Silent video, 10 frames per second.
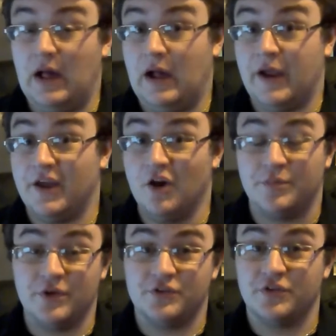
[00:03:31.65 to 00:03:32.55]
I hope
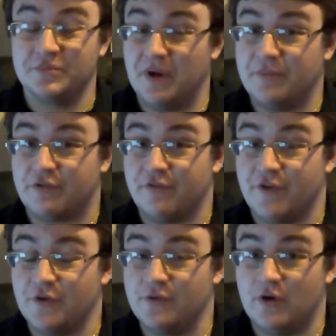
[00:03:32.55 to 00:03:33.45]
you enjoyed my book
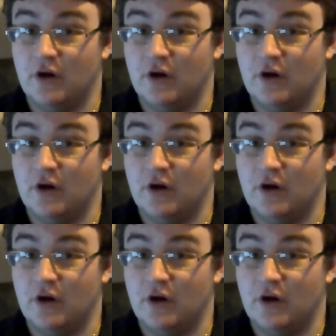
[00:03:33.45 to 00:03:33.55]
review